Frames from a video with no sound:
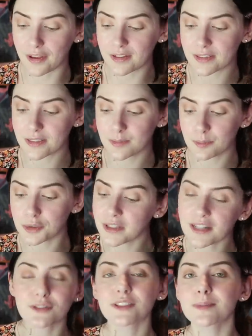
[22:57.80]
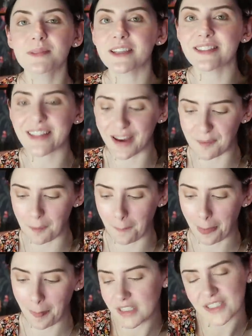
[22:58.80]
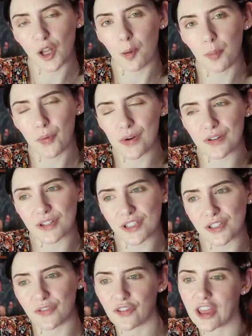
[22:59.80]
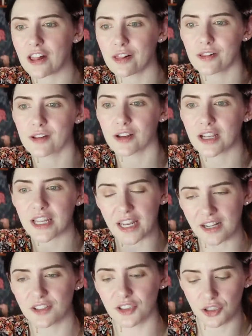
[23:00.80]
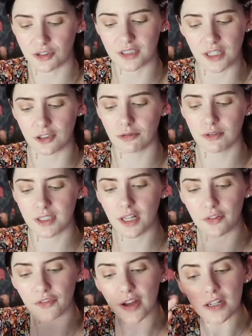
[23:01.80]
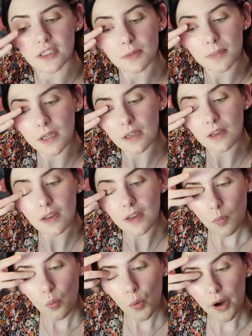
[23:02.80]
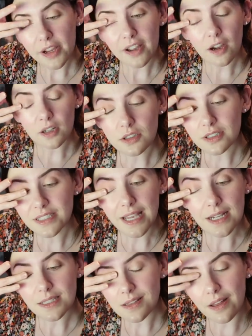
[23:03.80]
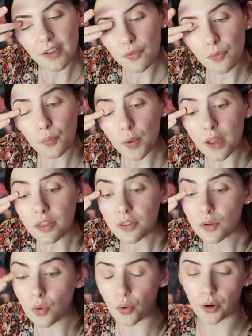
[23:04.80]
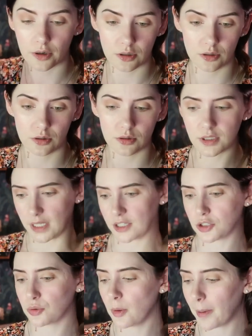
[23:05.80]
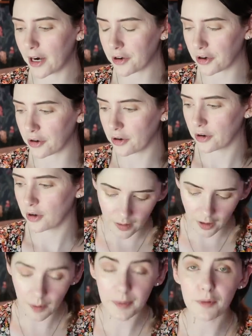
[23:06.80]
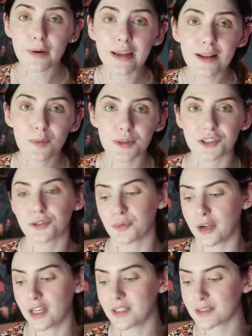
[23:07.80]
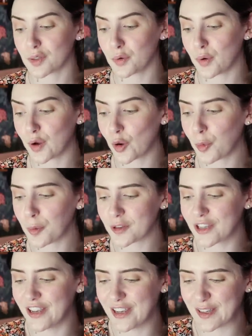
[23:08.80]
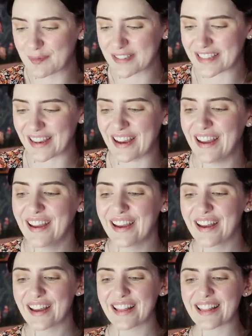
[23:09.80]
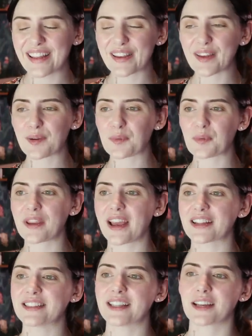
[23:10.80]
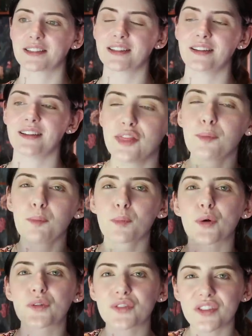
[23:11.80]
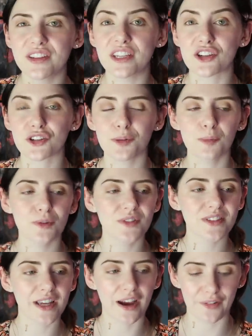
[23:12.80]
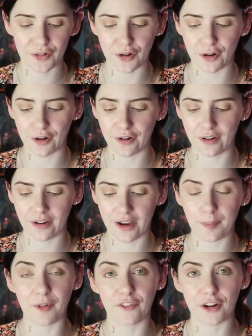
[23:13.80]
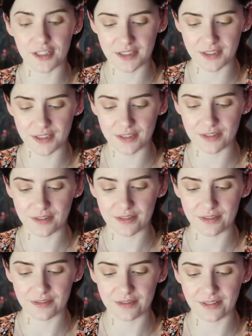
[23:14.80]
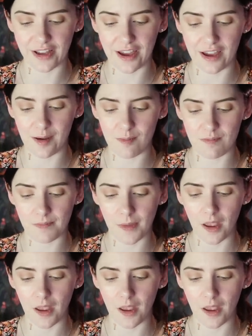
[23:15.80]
things, but that doesn't mean that it's not important to feel connected to your sexual self and to be working your sex life with your sexual partner. I'll be real with you, right? So a couple times that we had sex in the months, initial months after I had my first, I